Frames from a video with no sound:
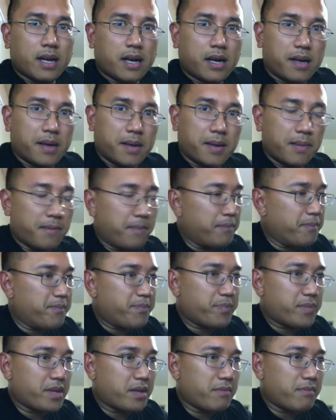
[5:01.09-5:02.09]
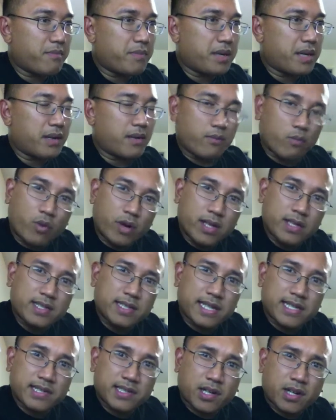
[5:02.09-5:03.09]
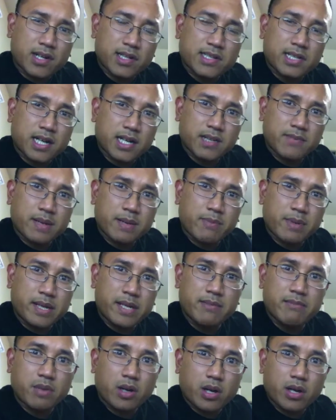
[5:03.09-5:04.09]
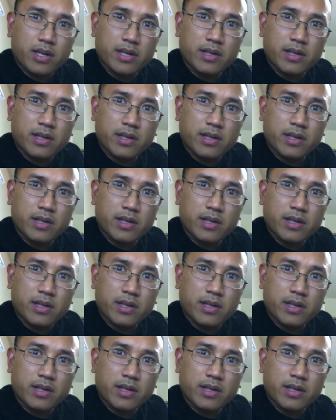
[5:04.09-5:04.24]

Um, but once I started talking to my buddy Mark